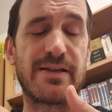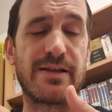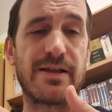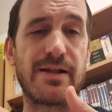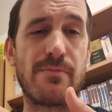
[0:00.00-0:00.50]

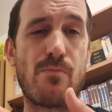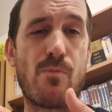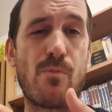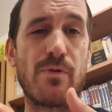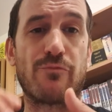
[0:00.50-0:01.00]

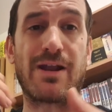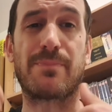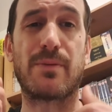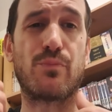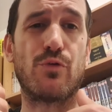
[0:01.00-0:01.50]
Um,
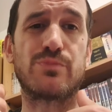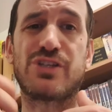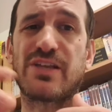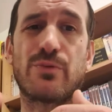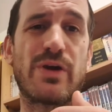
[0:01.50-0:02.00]
wrap up warm,
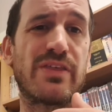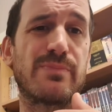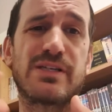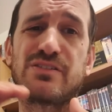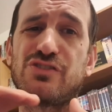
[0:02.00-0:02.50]
check the weather
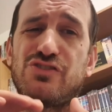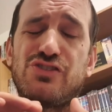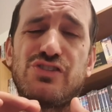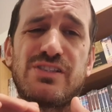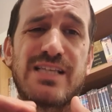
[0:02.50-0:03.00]
because
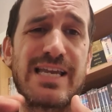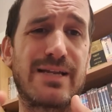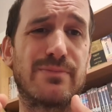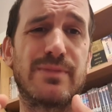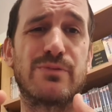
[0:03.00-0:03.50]

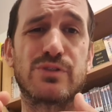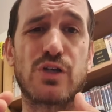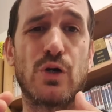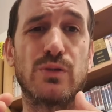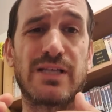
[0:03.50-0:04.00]
damn, it was
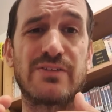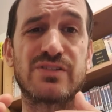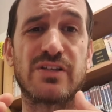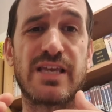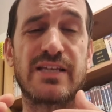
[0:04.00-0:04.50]
cold
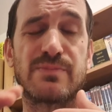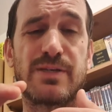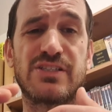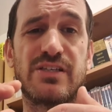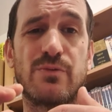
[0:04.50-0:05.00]
outside there,
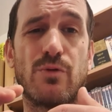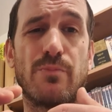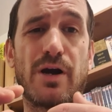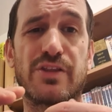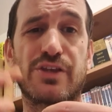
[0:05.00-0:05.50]
especially at one
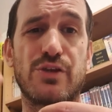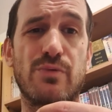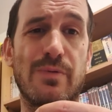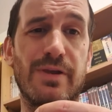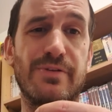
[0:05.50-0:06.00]
part of the queue
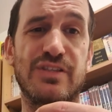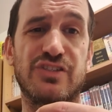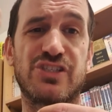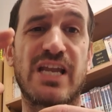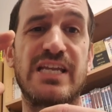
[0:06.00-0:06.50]
where we were in the
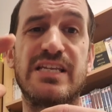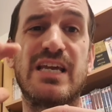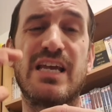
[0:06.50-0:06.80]
shade.